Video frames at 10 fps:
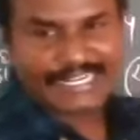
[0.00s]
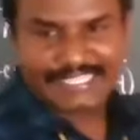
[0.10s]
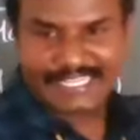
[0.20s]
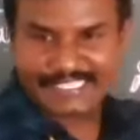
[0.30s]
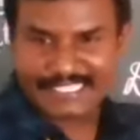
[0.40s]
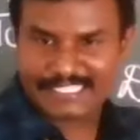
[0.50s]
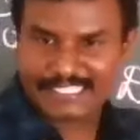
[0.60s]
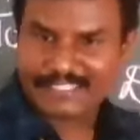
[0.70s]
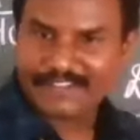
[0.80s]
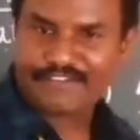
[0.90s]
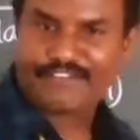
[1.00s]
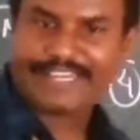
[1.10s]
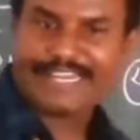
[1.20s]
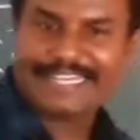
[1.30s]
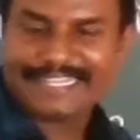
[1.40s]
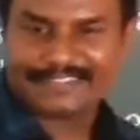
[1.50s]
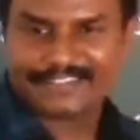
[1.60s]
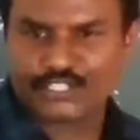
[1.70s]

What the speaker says: and senescence, finally death.